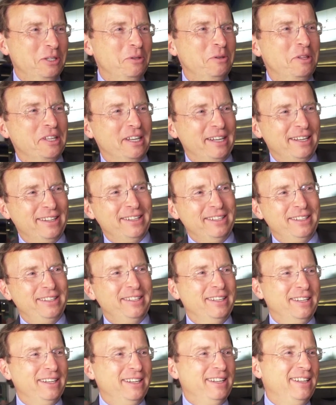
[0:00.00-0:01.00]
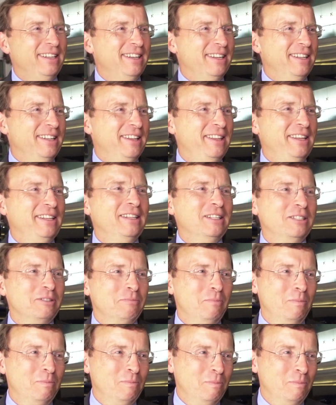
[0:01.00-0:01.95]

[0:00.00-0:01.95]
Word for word: do think that the thing that's